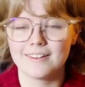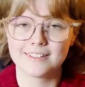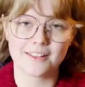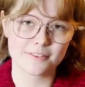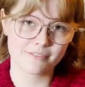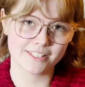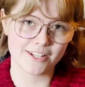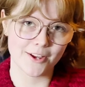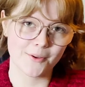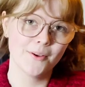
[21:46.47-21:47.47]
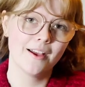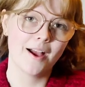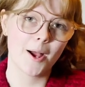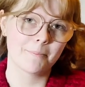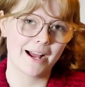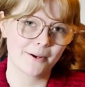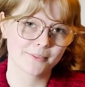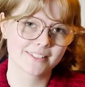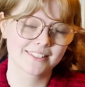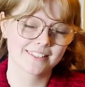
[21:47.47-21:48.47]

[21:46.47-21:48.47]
another video about